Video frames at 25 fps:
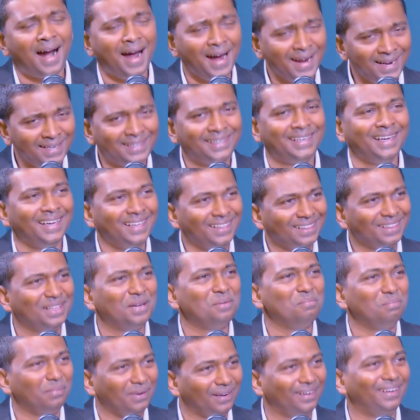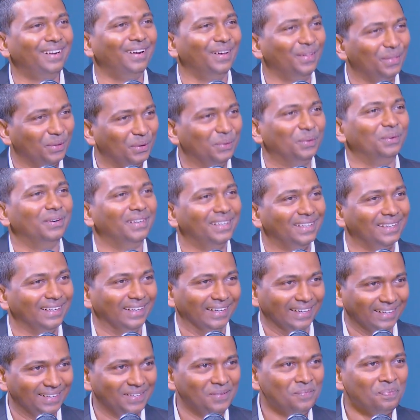right in the middle of the
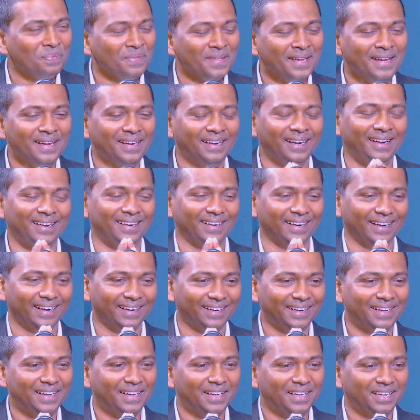world, right?